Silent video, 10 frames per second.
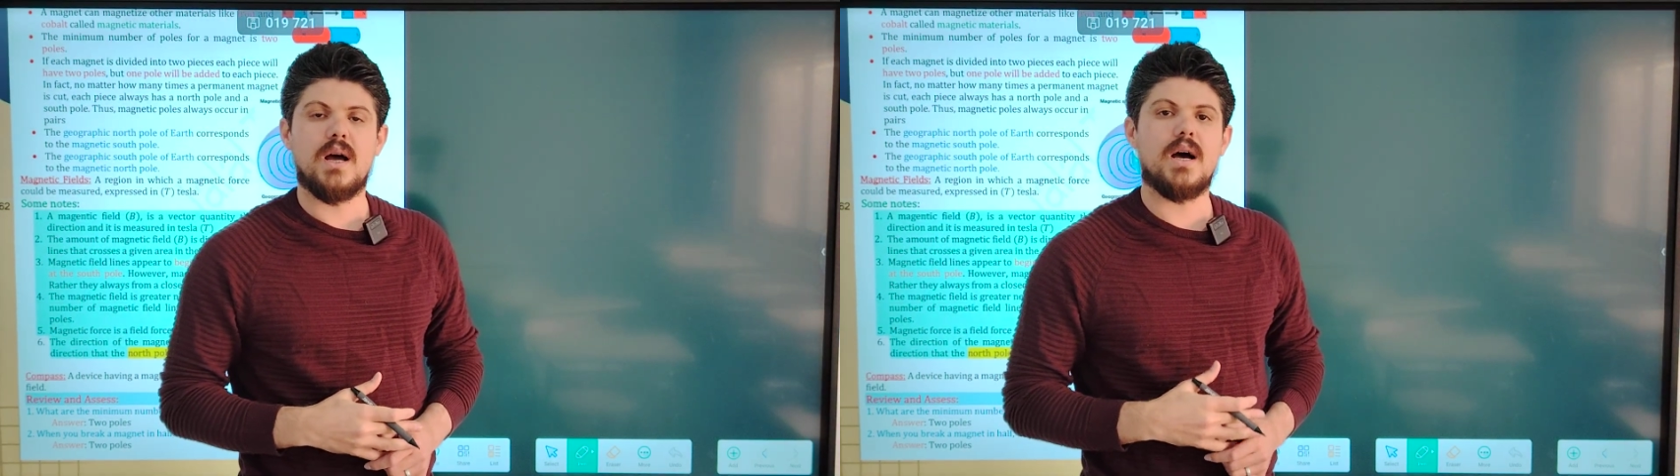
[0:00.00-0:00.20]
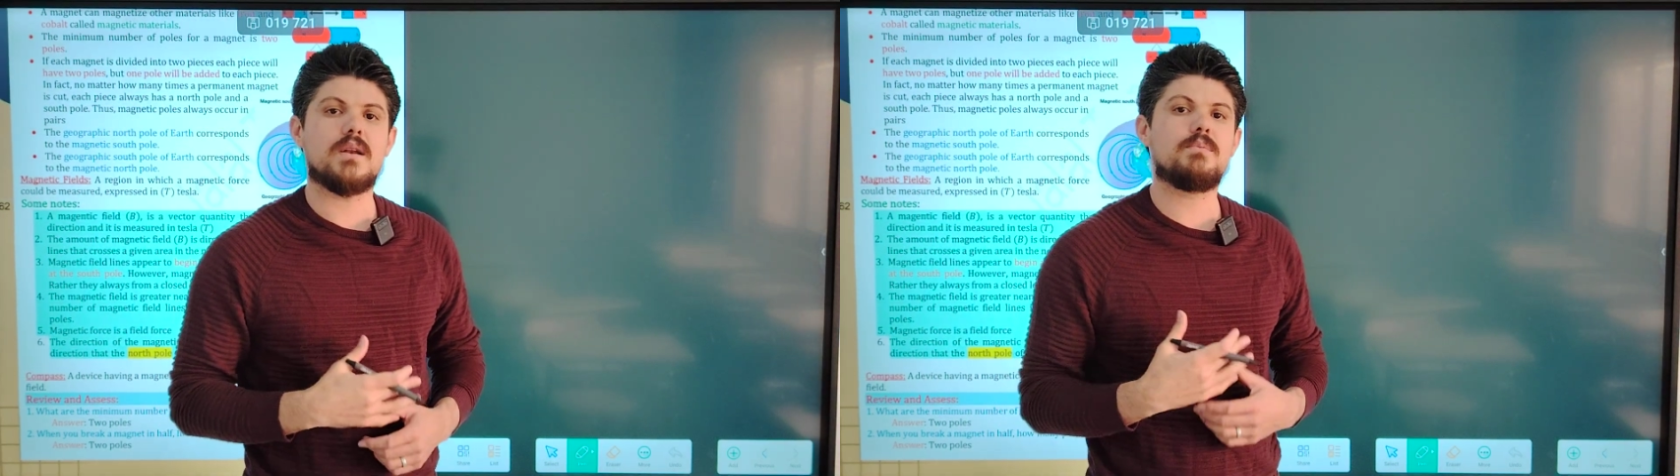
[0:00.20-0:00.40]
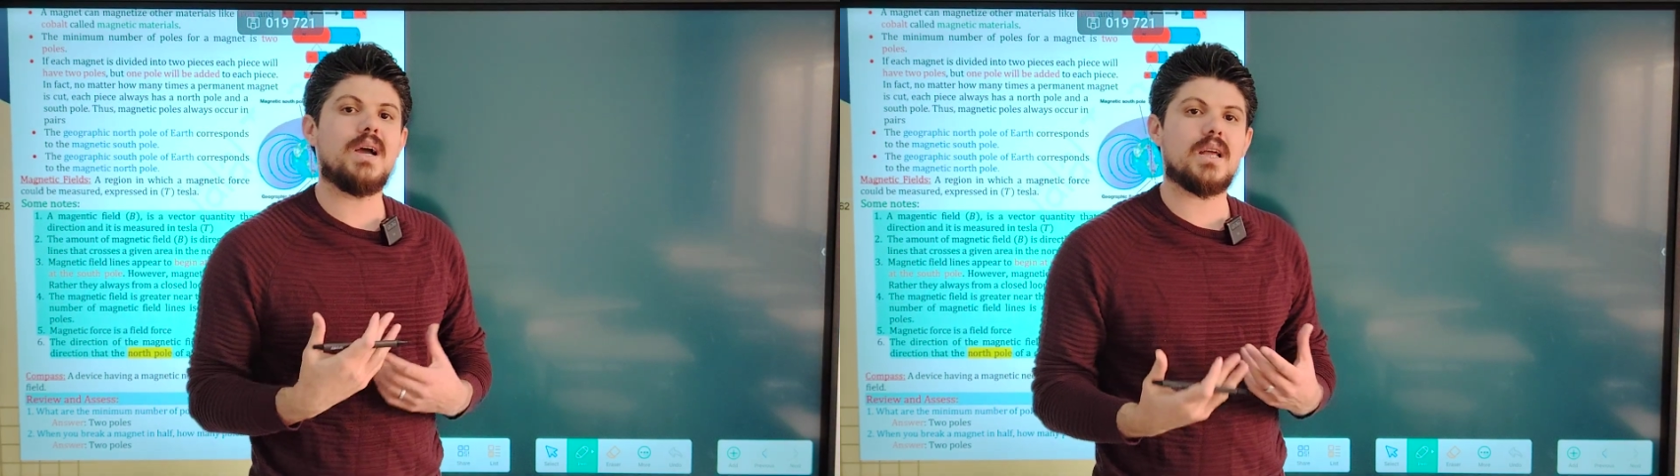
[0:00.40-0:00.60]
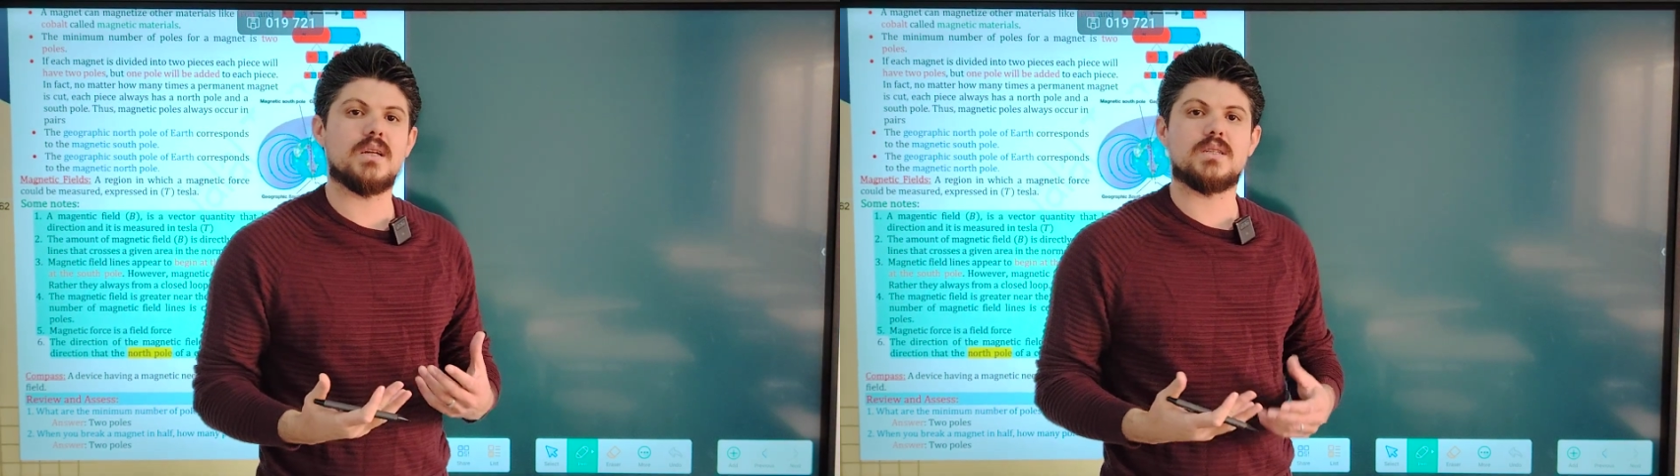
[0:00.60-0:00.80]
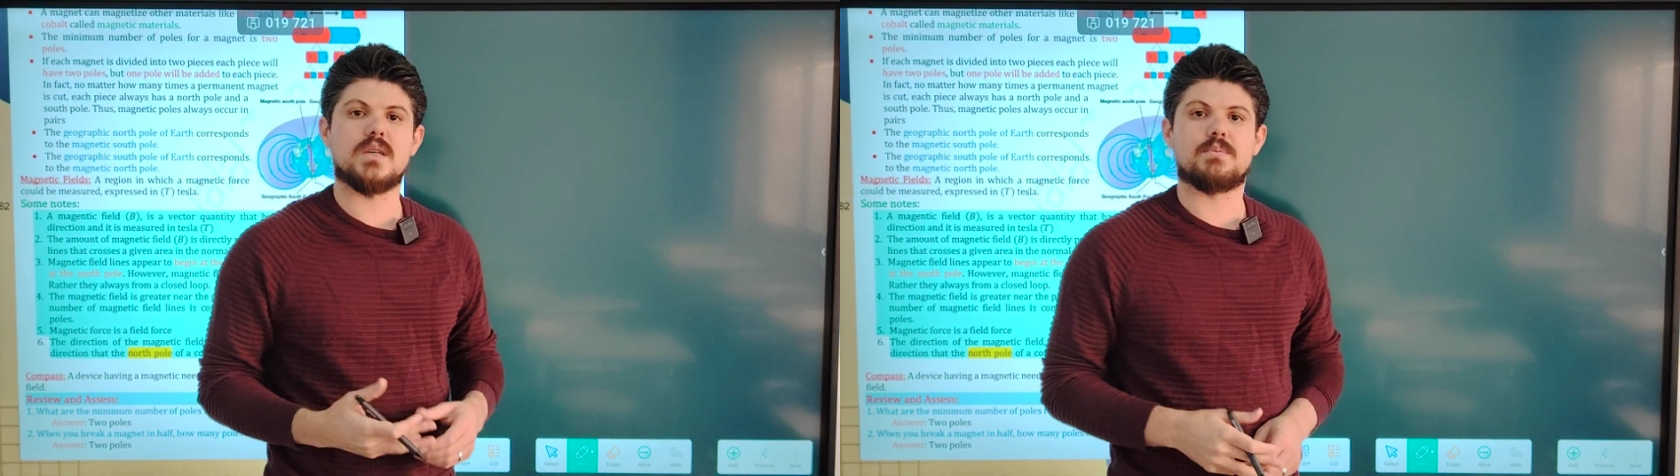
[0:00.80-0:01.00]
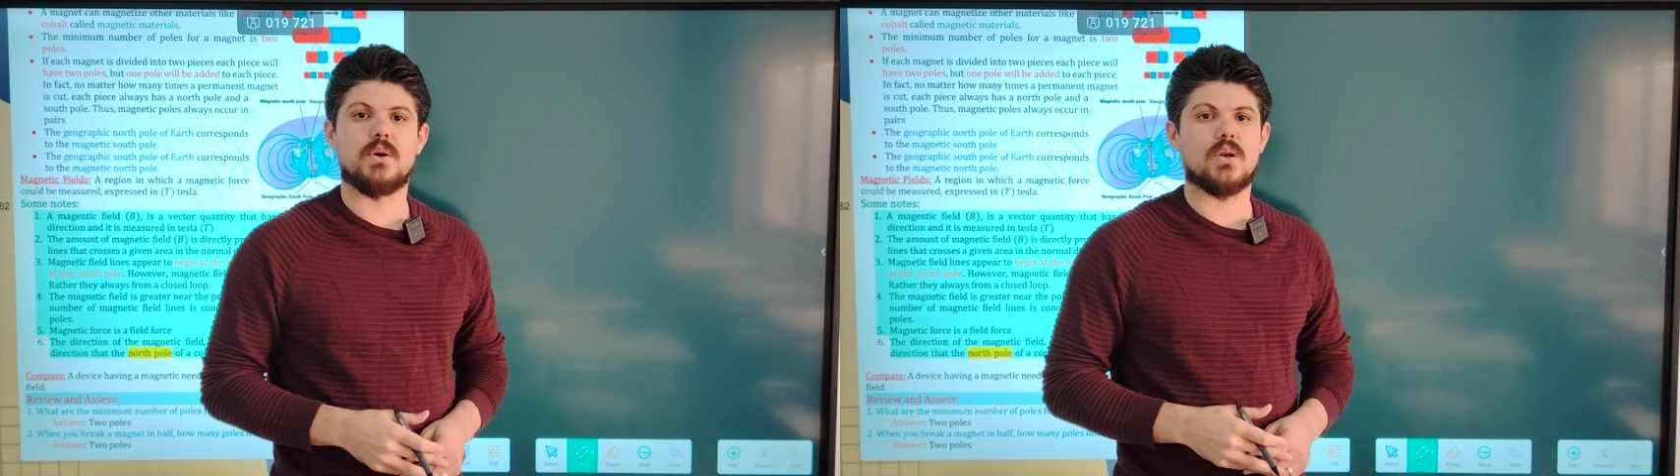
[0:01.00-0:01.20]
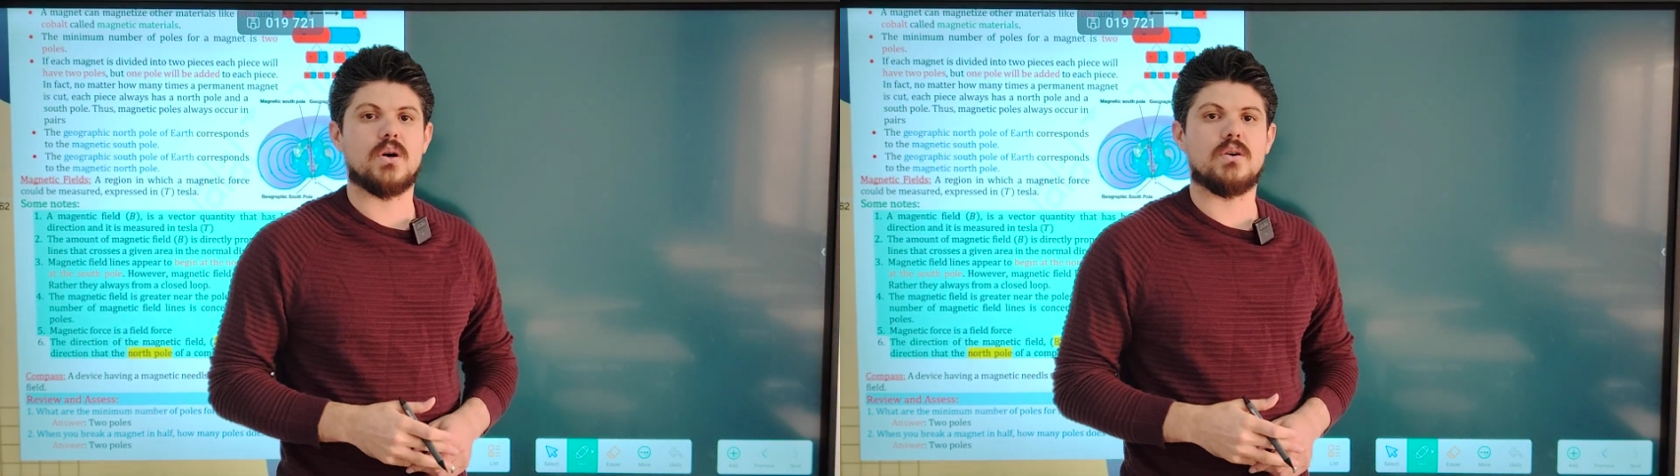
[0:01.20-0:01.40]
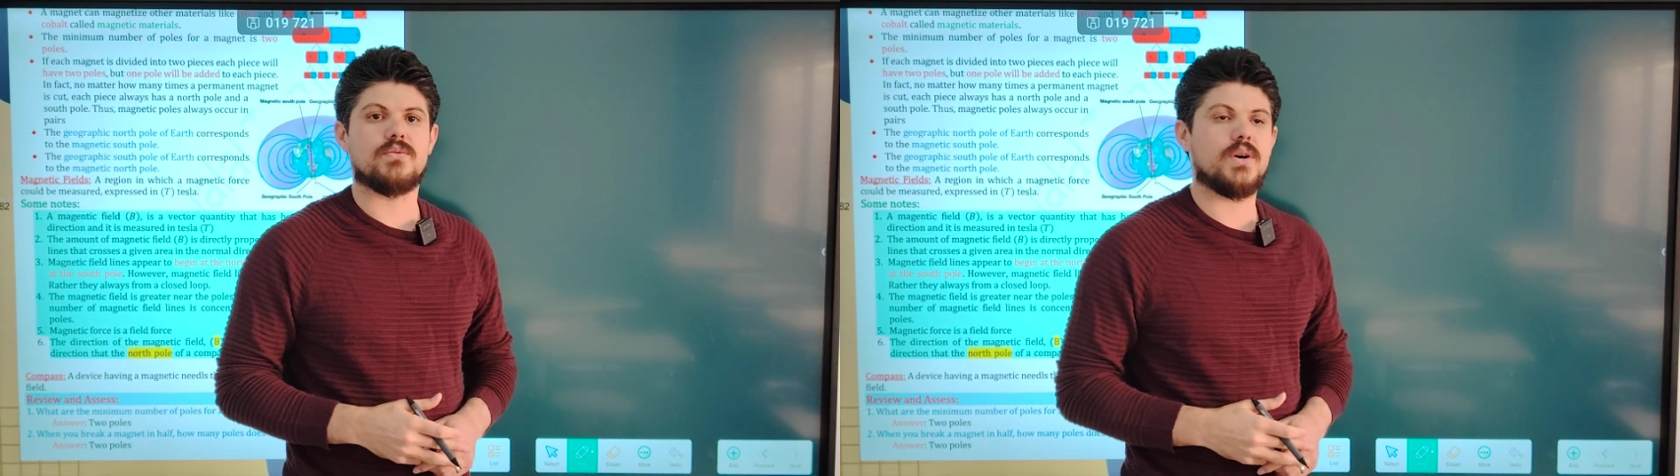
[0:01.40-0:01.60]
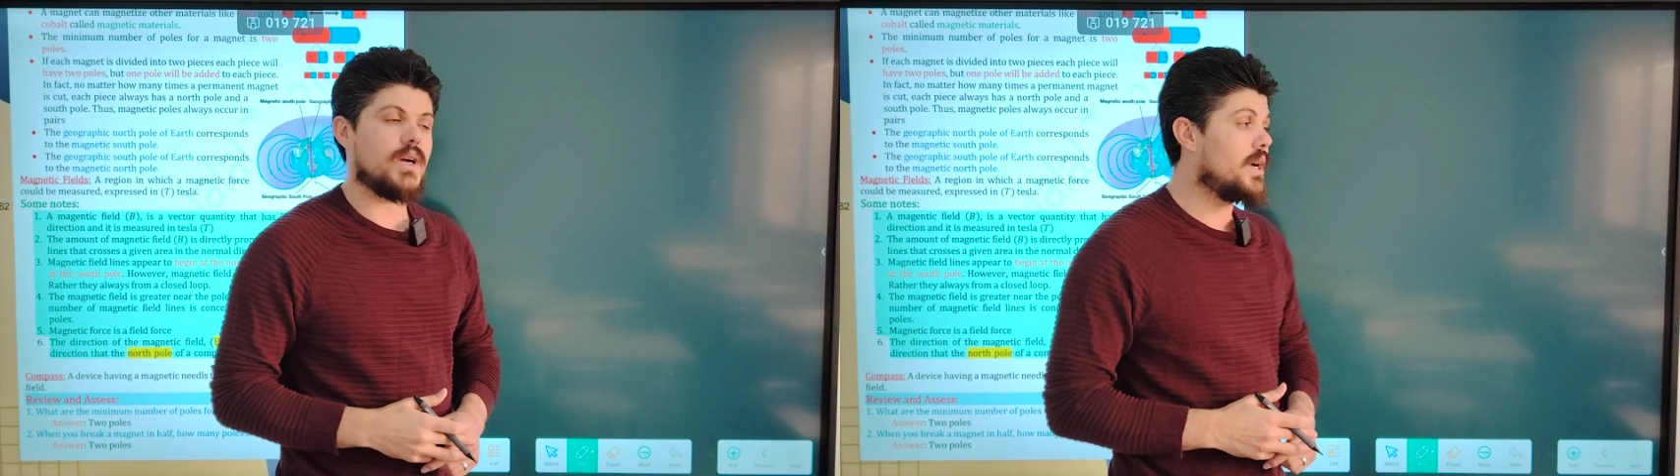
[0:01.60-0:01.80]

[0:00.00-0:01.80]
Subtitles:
and magnetic pole of